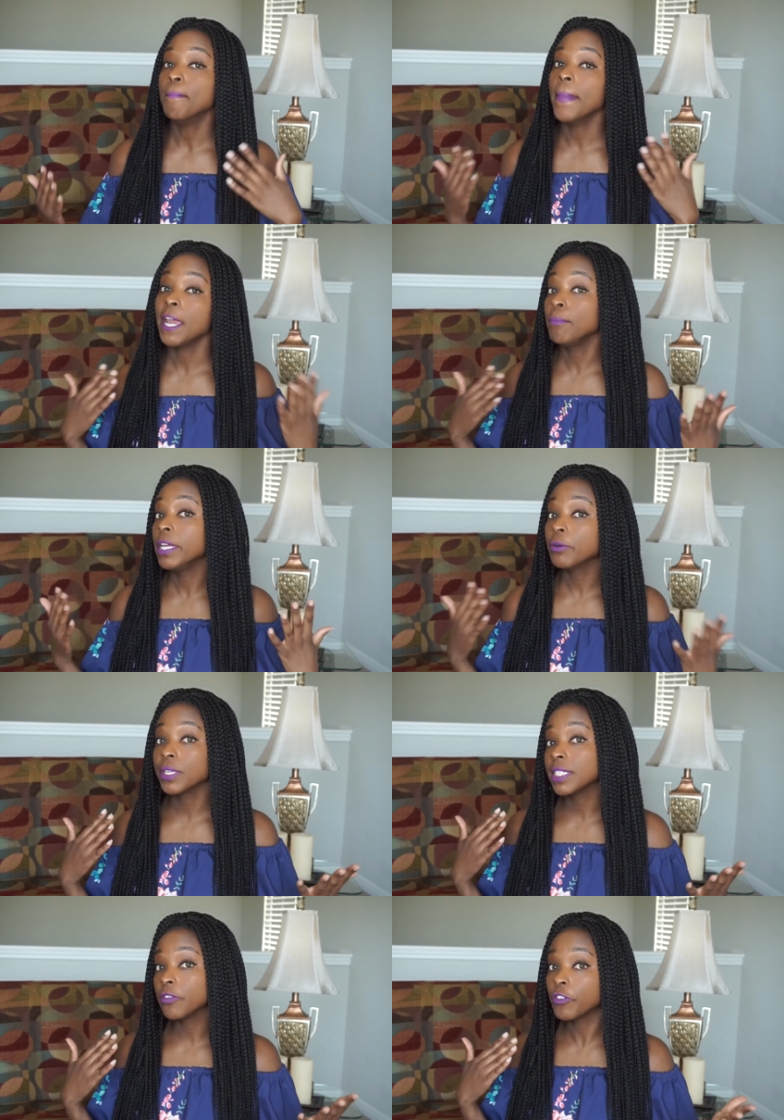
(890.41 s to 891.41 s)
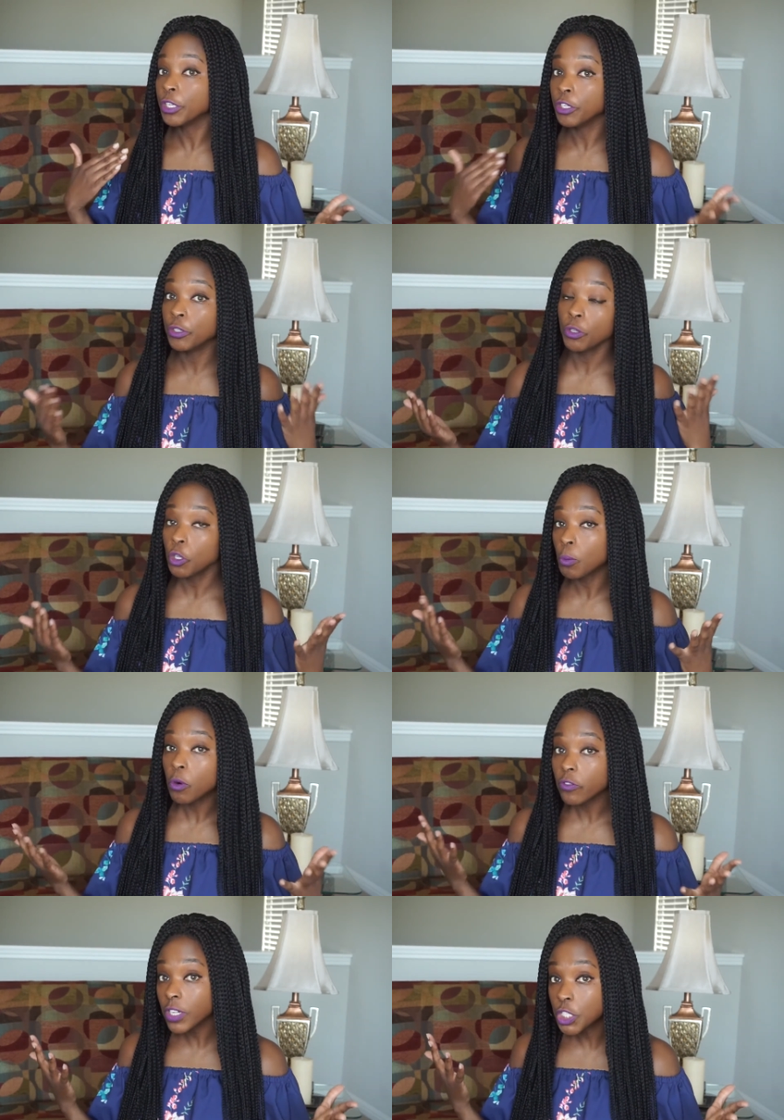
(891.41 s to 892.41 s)
Maybe a reason for you to do a little
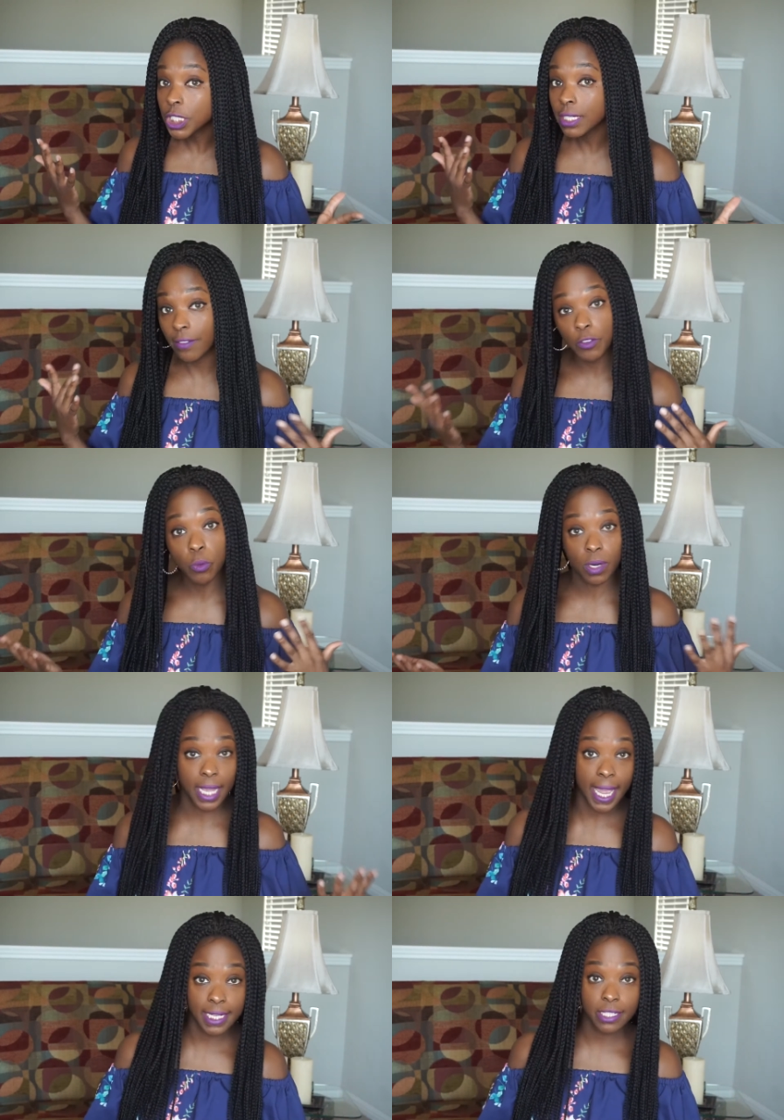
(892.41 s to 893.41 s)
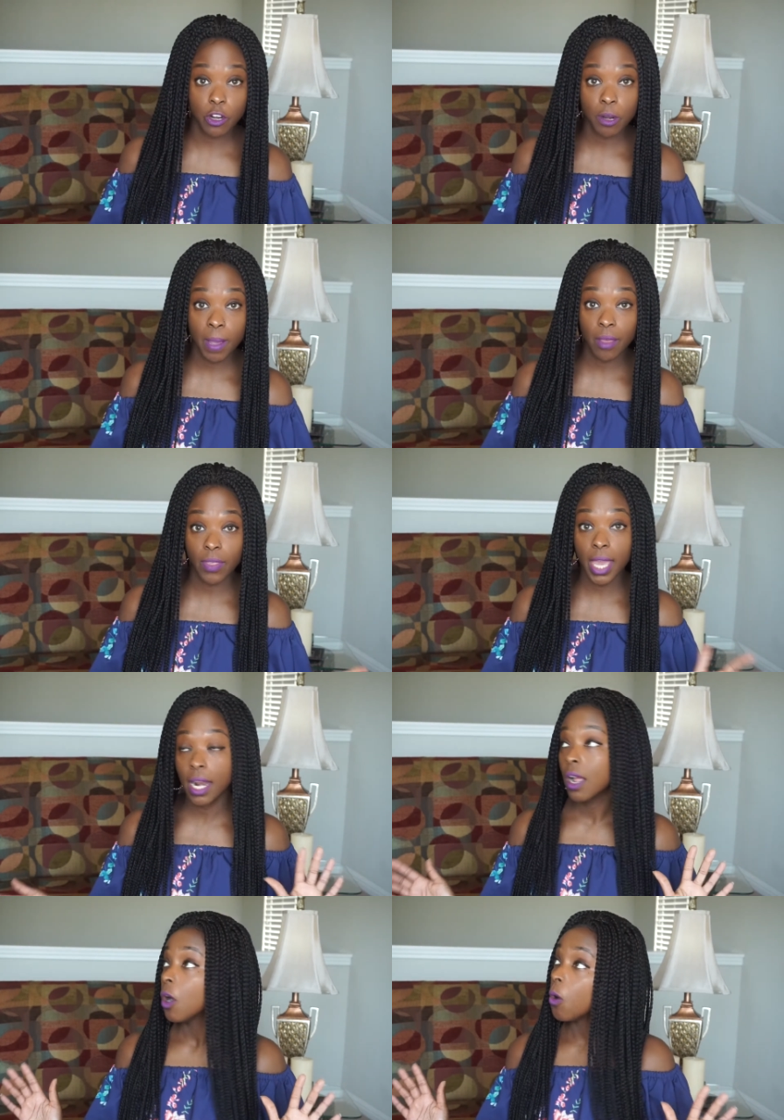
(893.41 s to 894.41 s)
more fishing if you want to ask her about
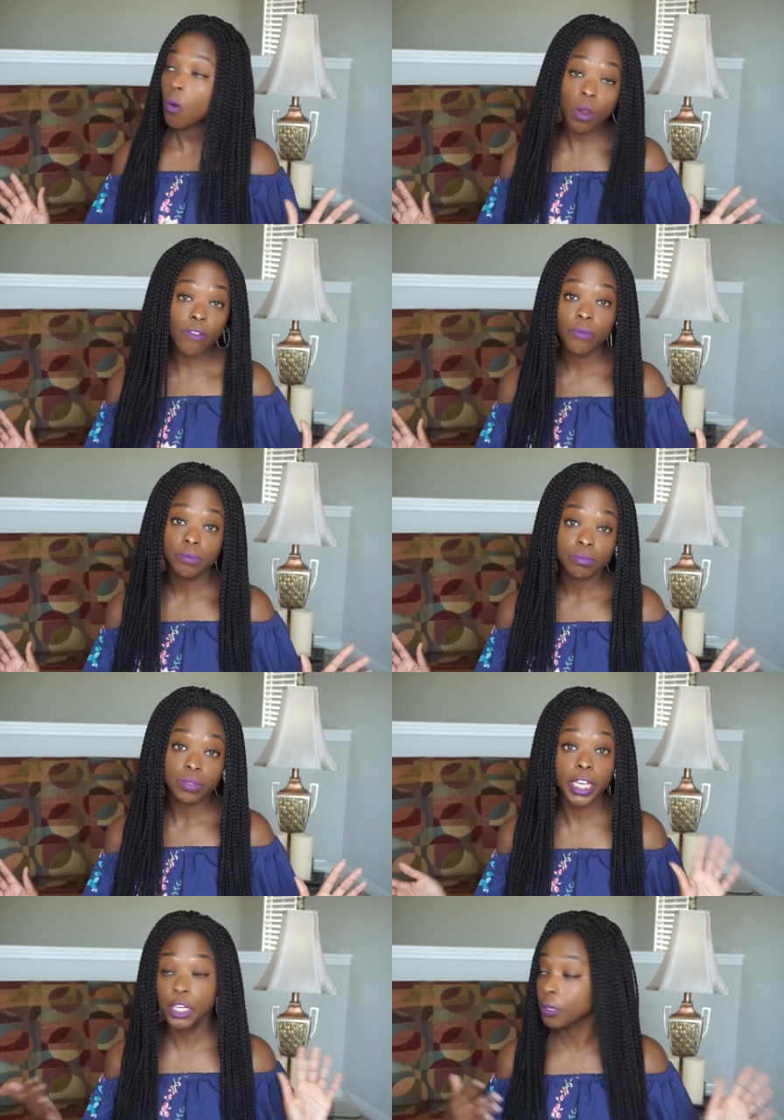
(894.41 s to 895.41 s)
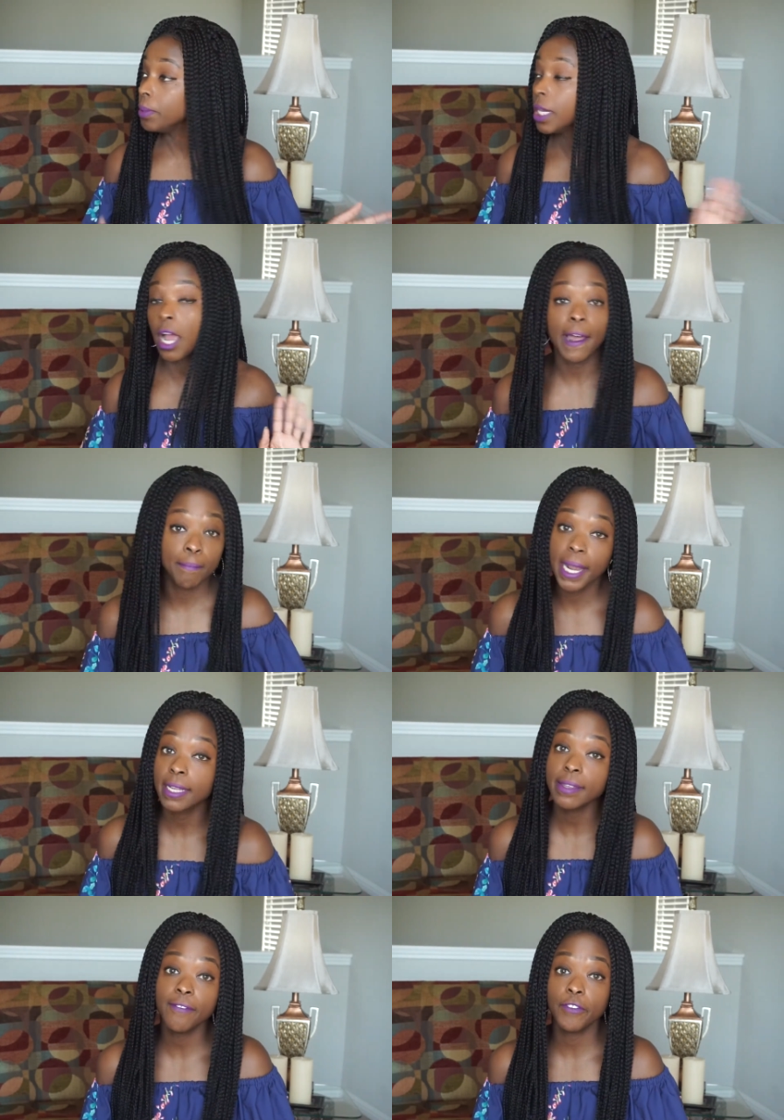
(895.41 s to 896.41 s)
that or it could be an
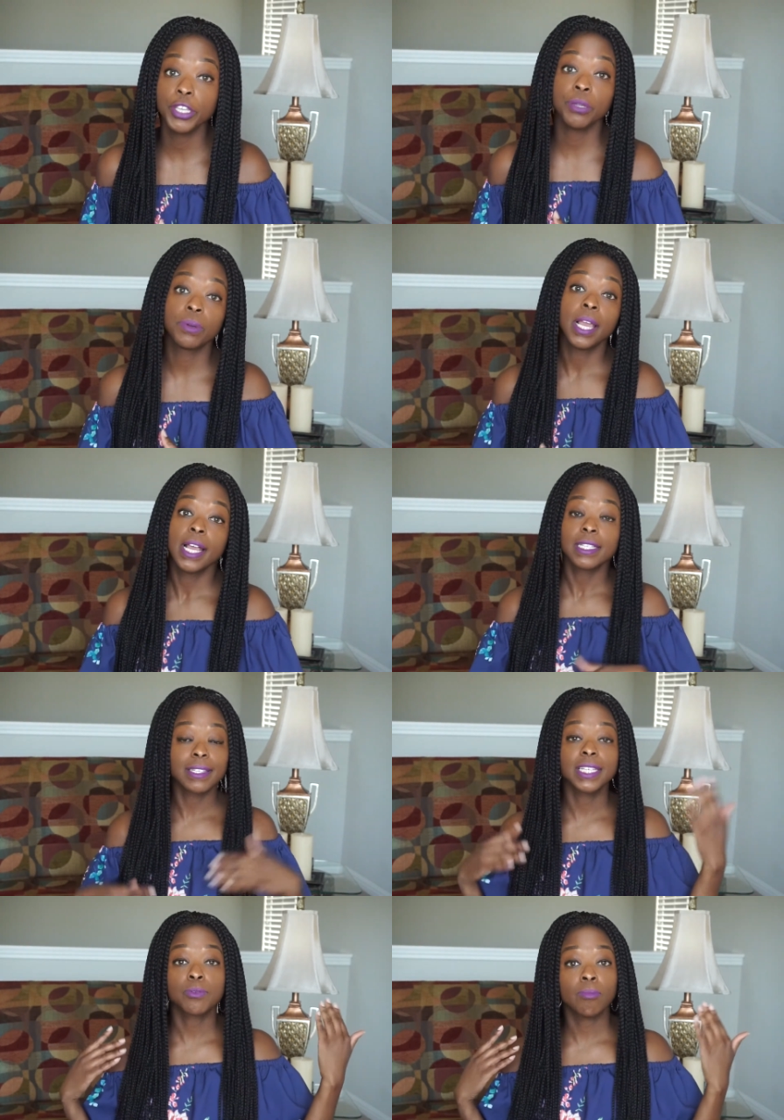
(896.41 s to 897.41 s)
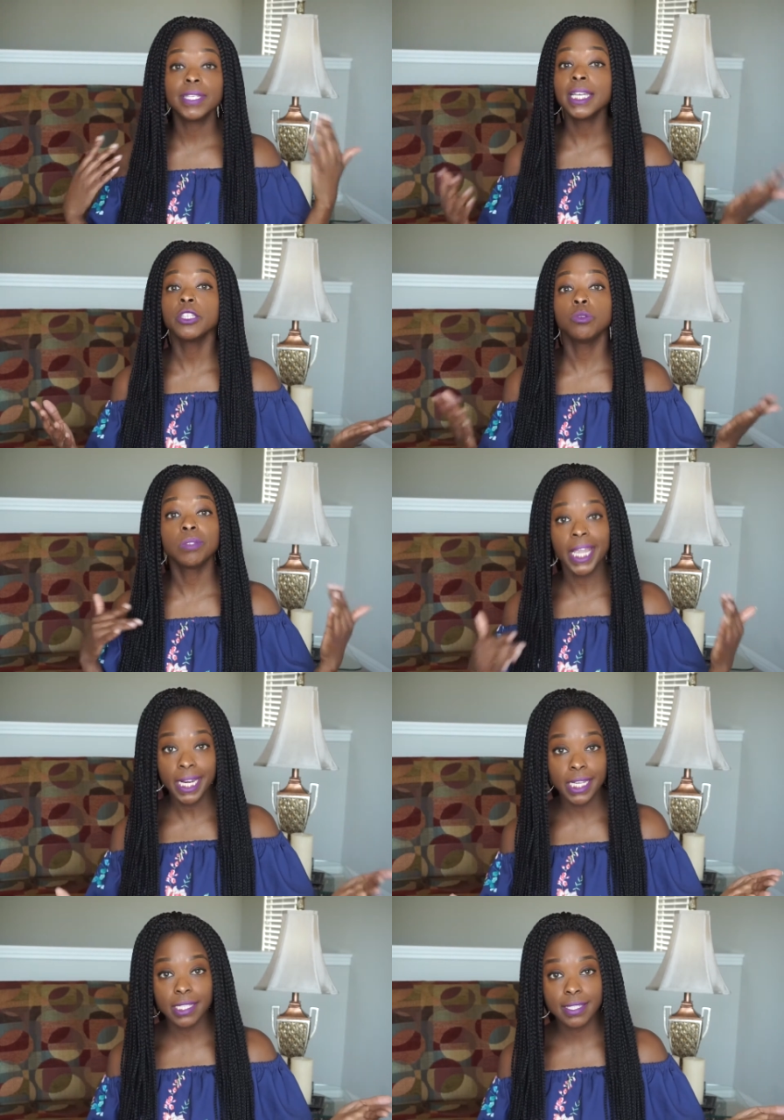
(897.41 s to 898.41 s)
automatic lift for you. So that's why I'm telling you,
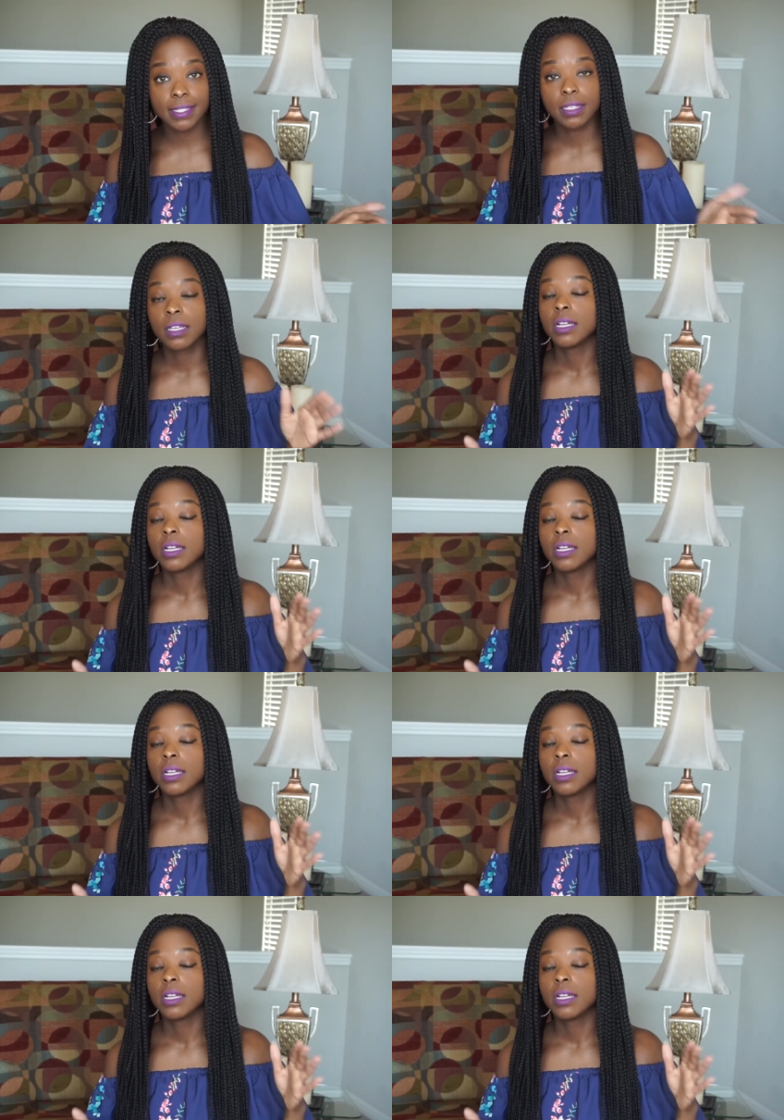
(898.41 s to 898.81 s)
ladies,